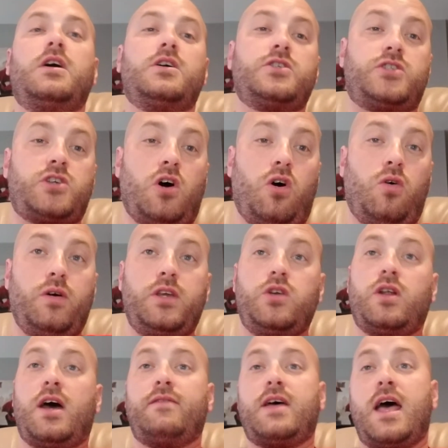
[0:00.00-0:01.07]
So
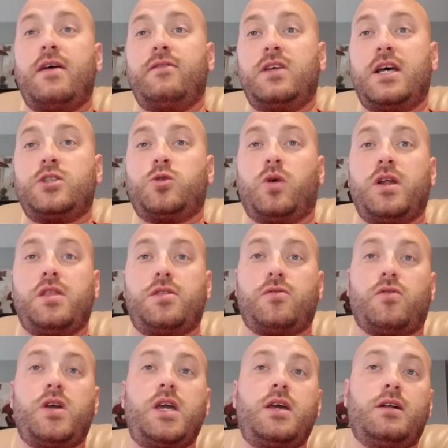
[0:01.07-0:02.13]
you'd have Evan at
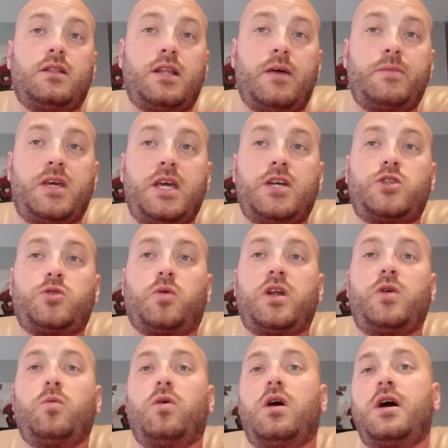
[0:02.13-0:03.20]
23, Lemke at
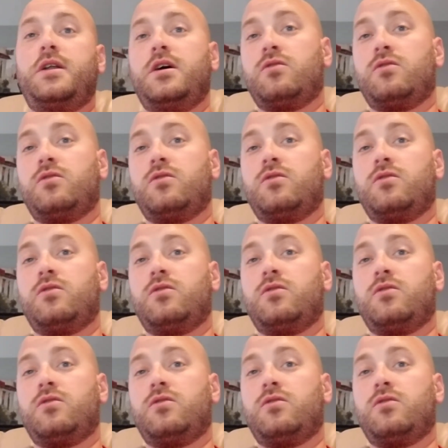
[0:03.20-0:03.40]
21,